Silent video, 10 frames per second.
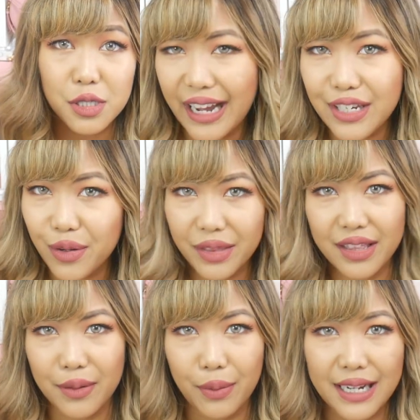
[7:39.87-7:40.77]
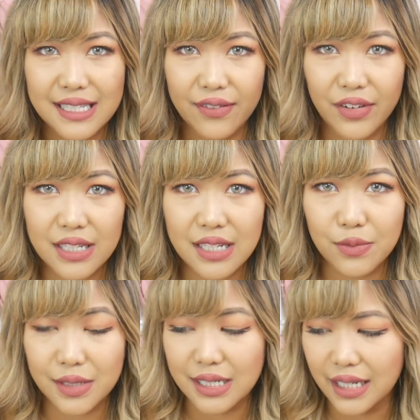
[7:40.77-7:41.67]
I know that the price difference is
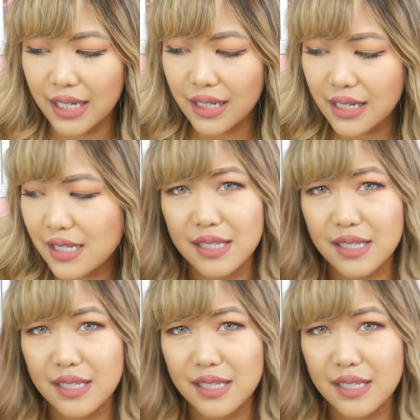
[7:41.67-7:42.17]
ridiculous.